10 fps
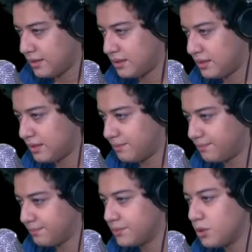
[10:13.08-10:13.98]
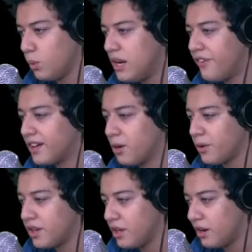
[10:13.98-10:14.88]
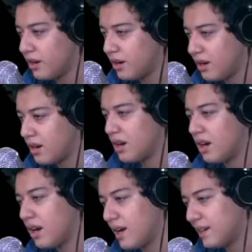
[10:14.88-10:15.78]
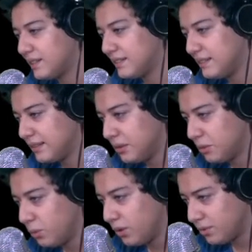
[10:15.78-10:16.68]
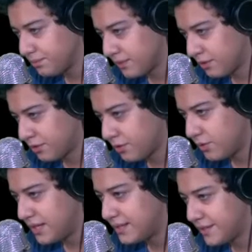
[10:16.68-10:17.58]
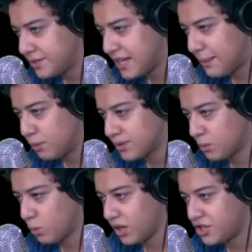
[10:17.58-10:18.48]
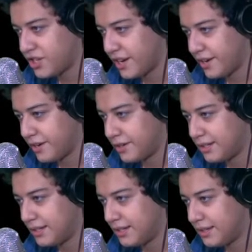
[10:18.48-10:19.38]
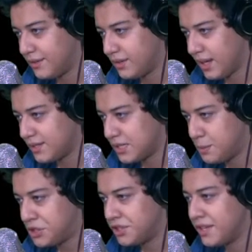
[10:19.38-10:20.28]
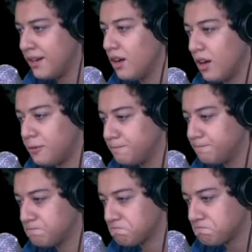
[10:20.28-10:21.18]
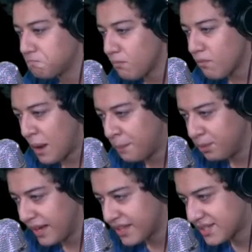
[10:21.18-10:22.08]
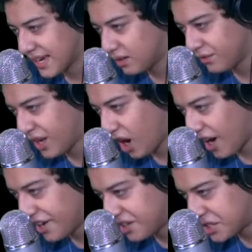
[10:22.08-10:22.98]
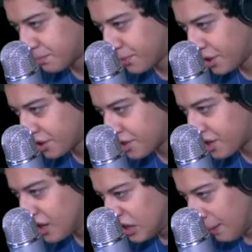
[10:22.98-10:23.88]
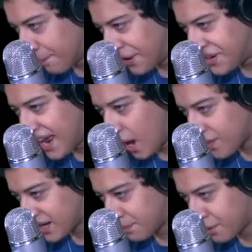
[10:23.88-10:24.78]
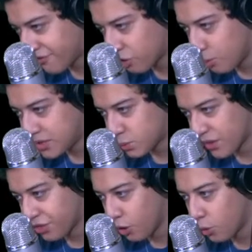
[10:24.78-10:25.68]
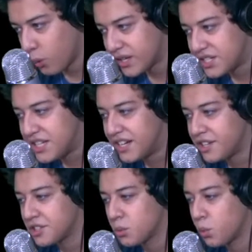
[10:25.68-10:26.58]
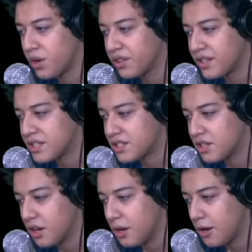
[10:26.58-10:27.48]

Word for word: So what if I go here? Well, 3 dinner tables and 1 chair. Not suspicious at all. Play the sound of the iron smirk. But now that the performance with no one seated is worthless.